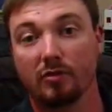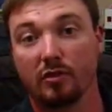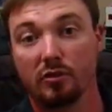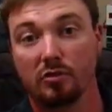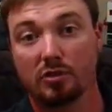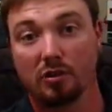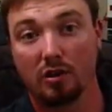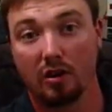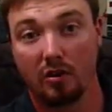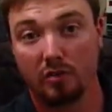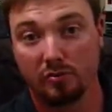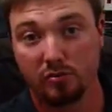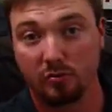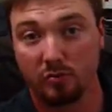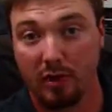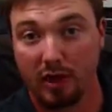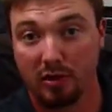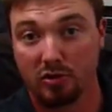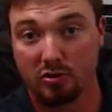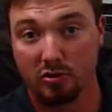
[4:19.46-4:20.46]
version comes
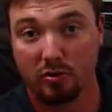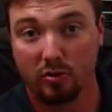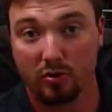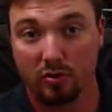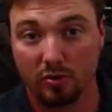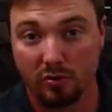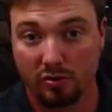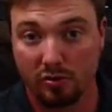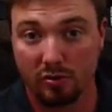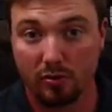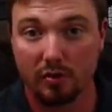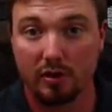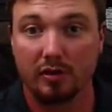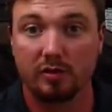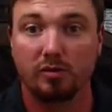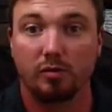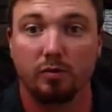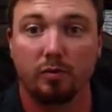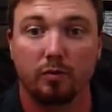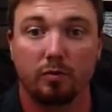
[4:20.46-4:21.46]
with Banjo-Kazooie
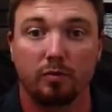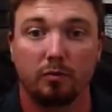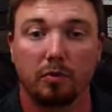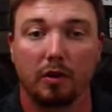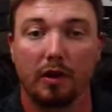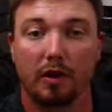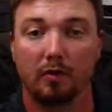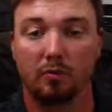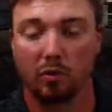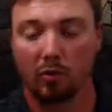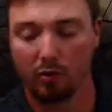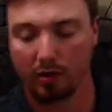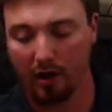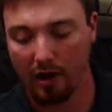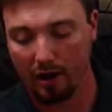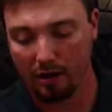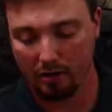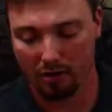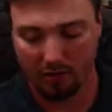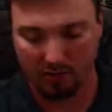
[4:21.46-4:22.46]
as a playable
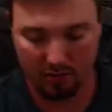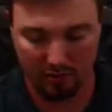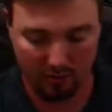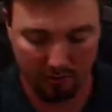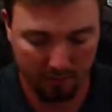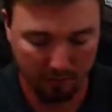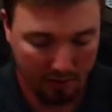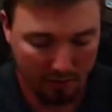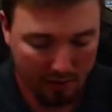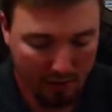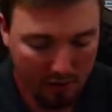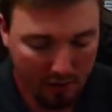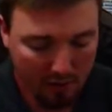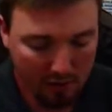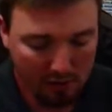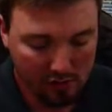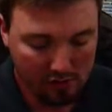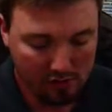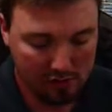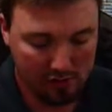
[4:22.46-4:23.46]
character.
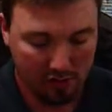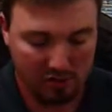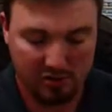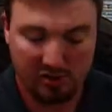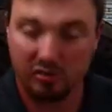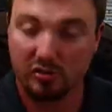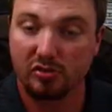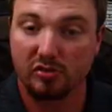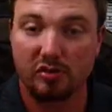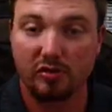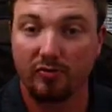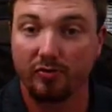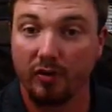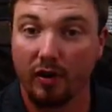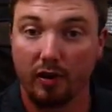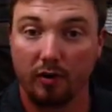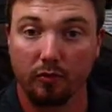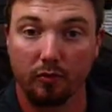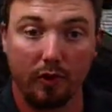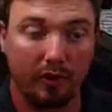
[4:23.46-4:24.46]
So it's just a
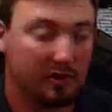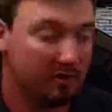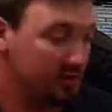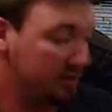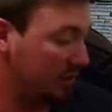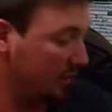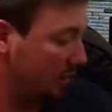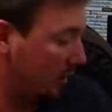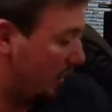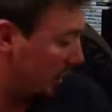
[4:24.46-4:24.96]
fun racing